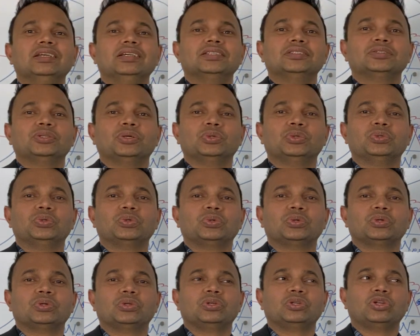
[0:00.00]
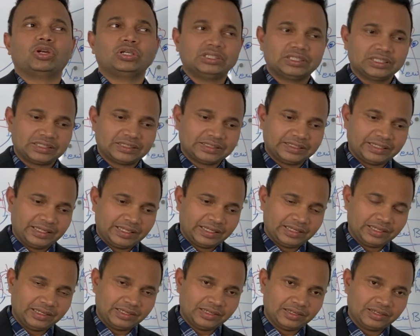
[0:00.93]
So not just sitting
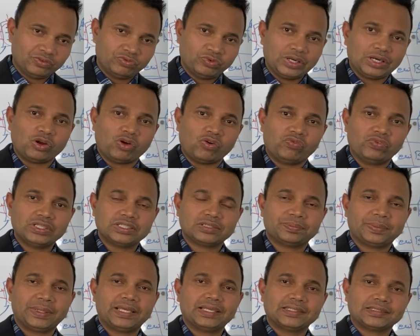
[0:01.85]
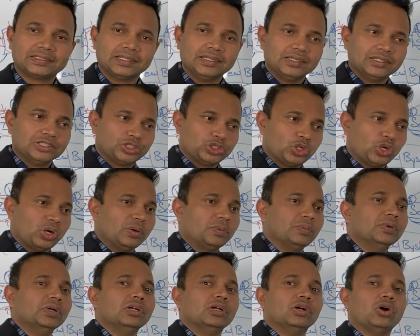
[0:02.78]
in one office space,
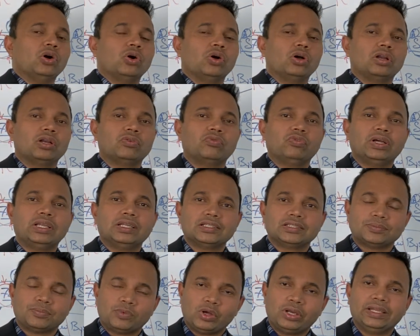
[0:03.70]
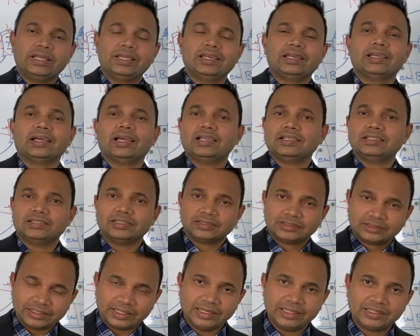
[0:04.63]
shop, or one small area and just
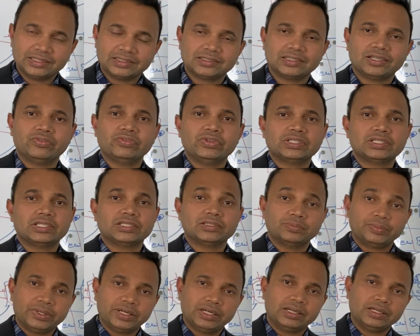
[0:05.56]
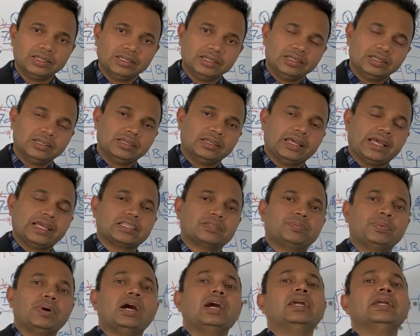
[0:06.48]
selling the services, but
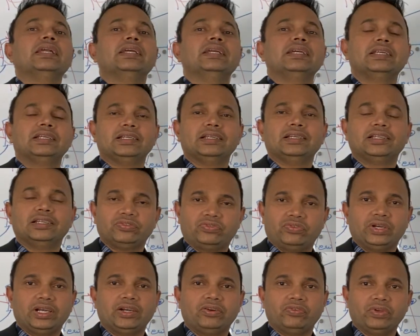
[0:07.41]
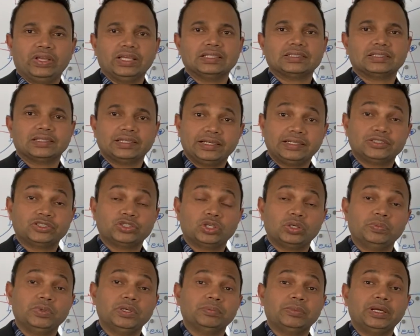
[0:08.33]
expanding it in different ways. It should
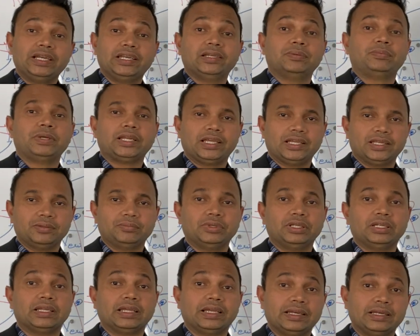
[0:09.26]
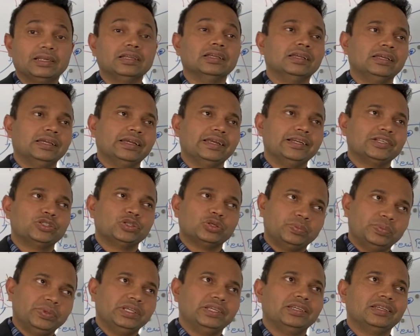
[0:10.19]
be multipliable, and it should
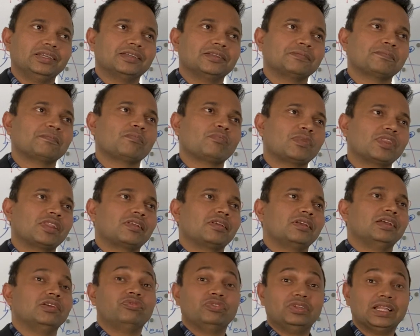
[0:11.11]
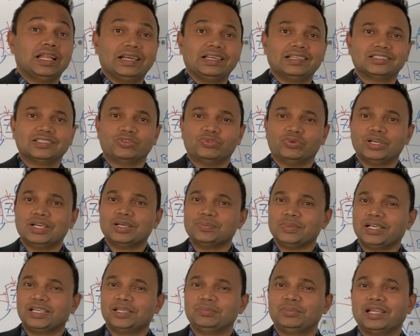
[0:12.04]
be, if that is a word,
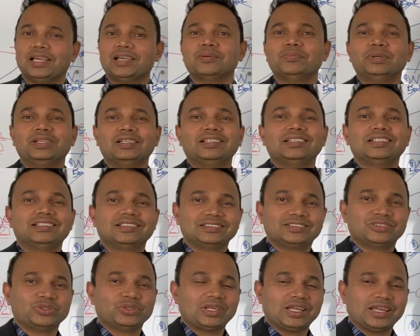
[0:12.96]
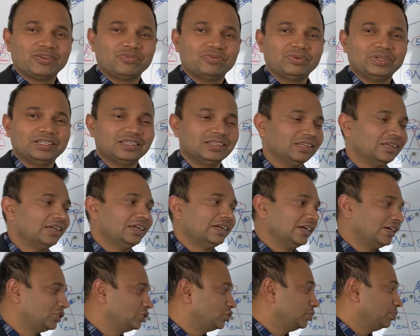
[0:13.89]
multipliable, it
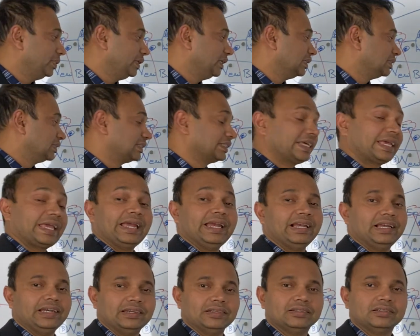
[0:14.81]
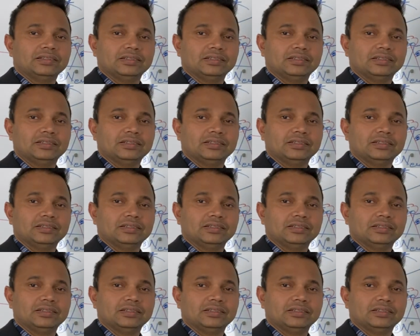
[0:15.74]
should be scaled